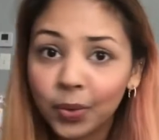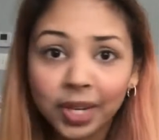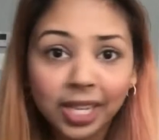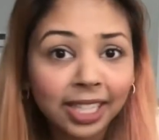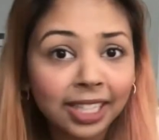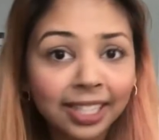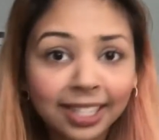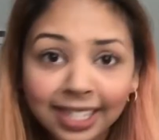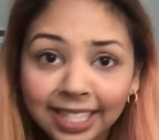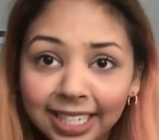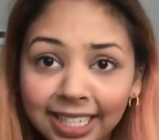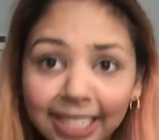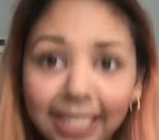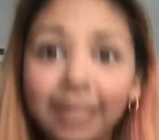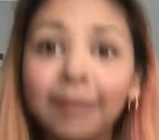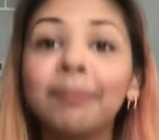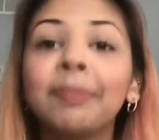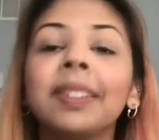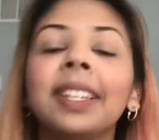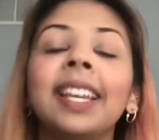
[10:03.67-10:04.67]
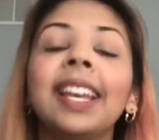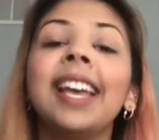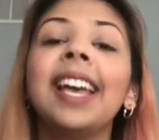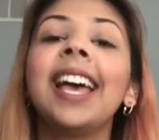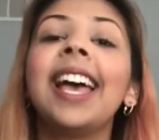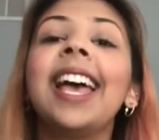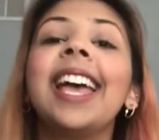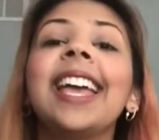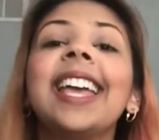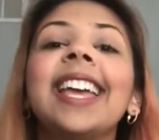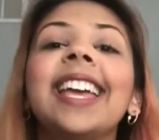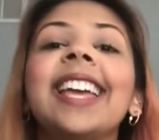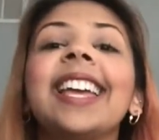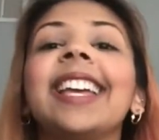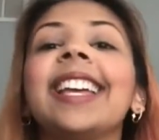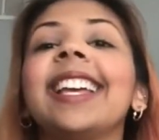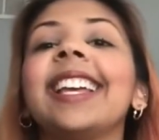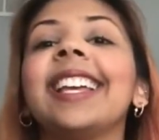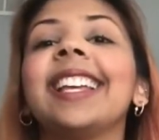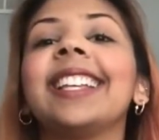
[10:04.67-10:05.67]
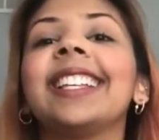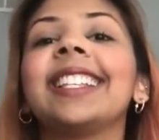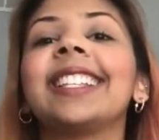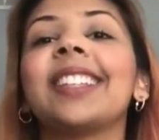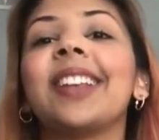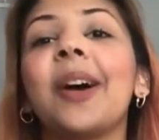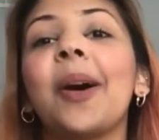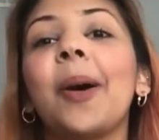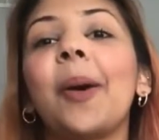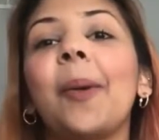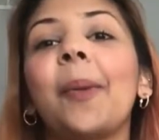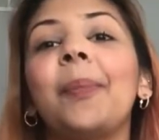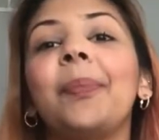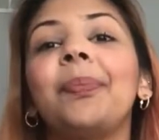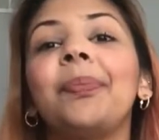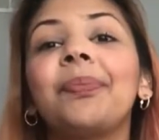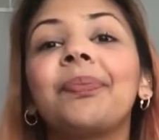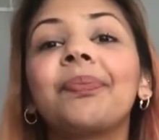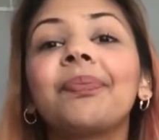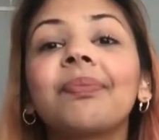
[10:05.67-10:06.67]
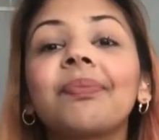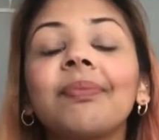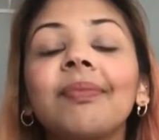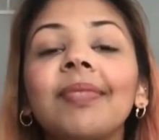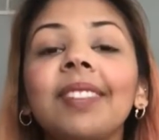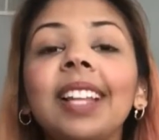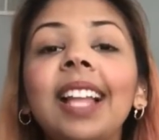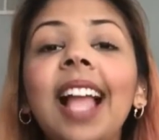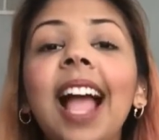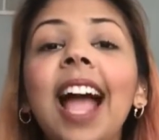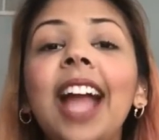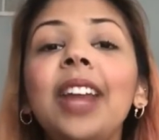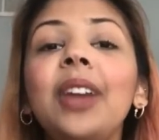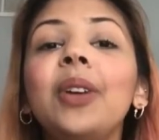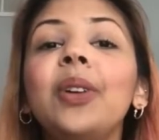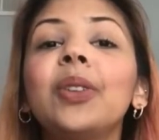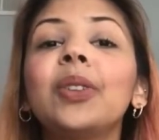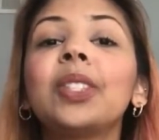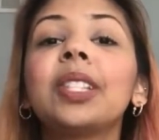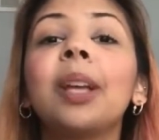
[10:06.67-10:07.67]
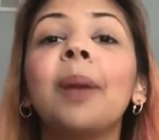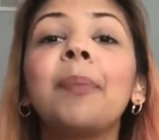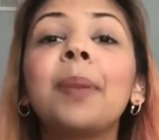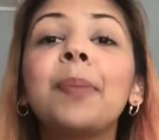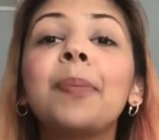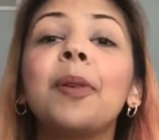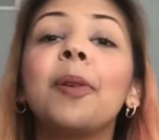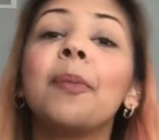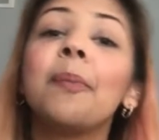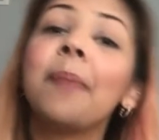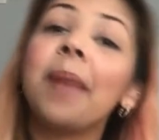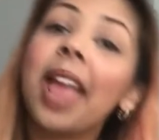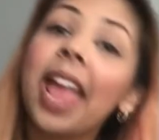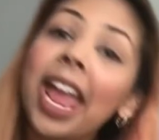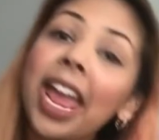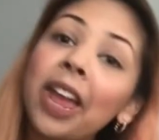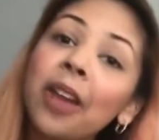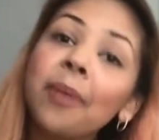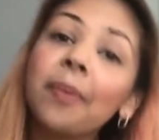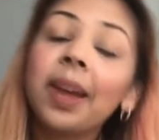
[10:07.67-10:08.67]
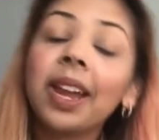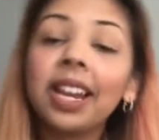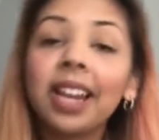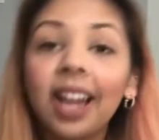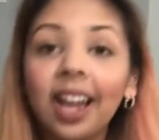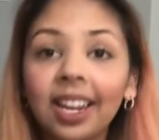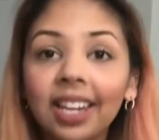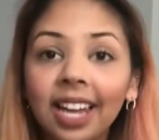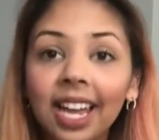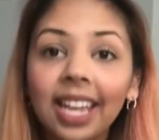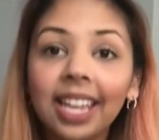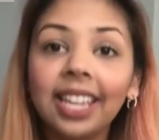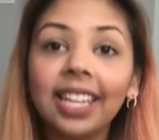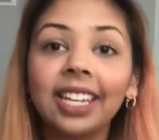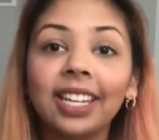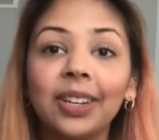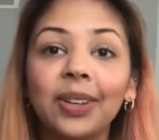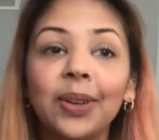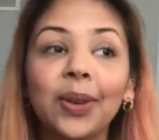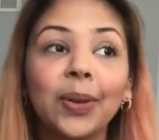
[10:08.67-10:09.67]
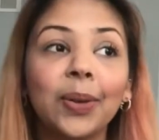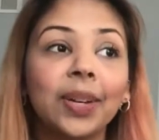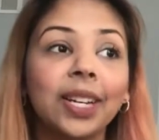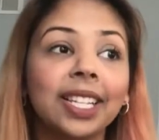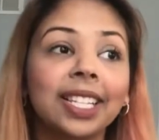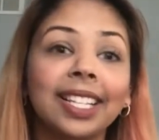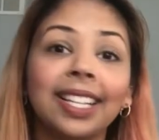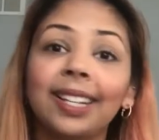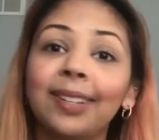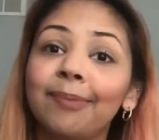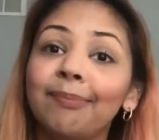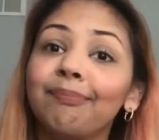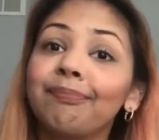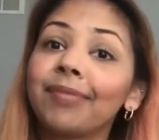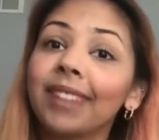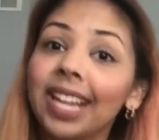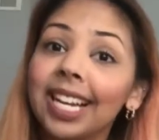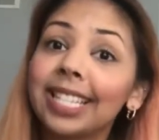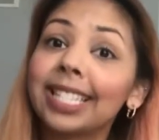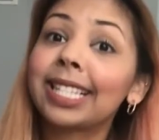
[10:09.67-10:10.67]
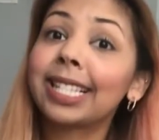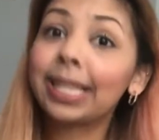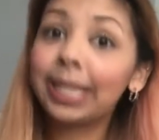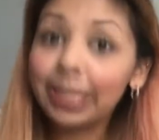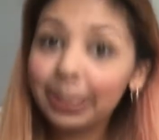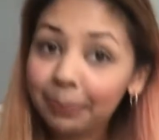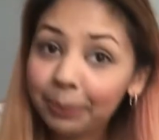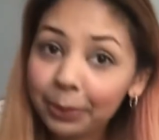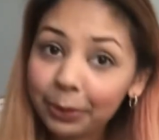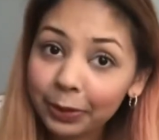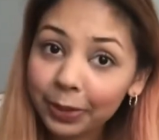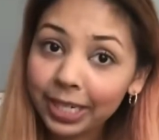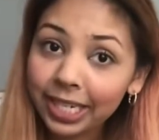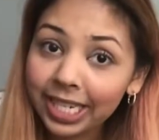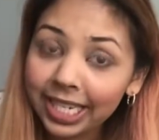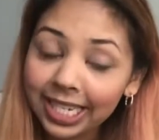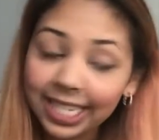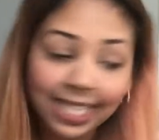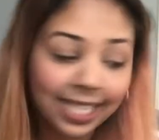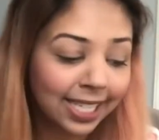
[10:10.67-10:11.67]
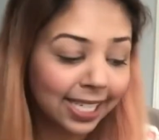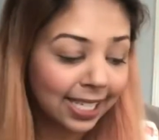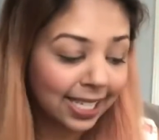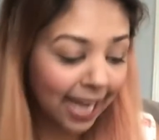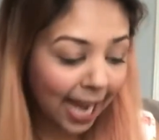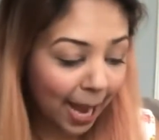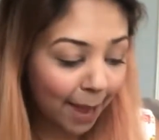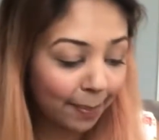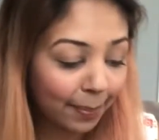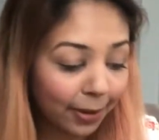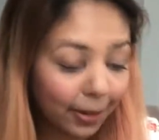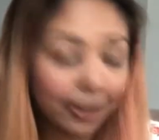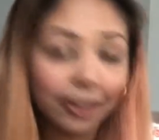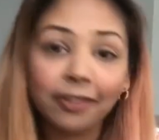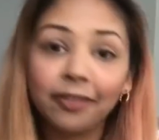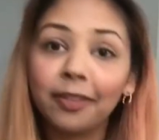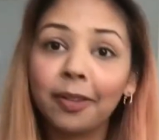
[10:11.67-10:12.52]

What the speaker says: C. So I know some people may or may not like it. You know, it is a slippery type of